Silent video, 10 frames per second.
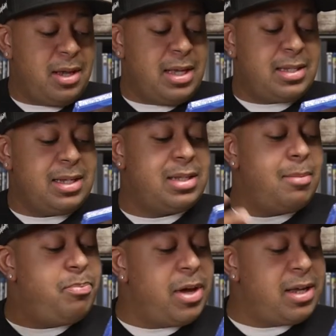It says the
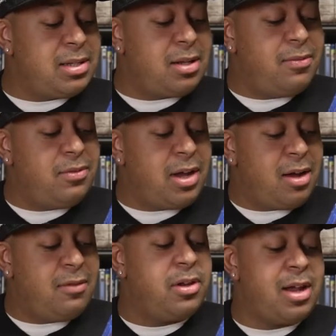best of
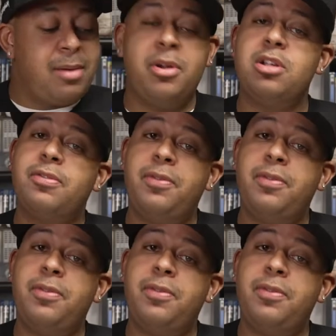the Nightmares